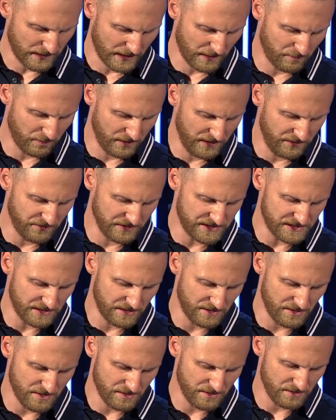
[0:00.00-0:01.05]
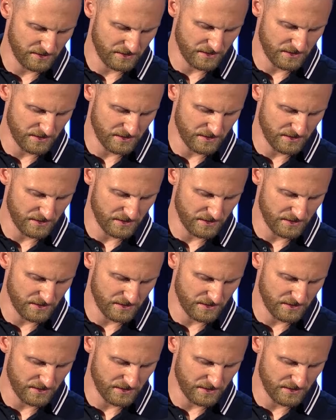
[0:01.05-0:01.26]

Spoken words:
I believe it's in,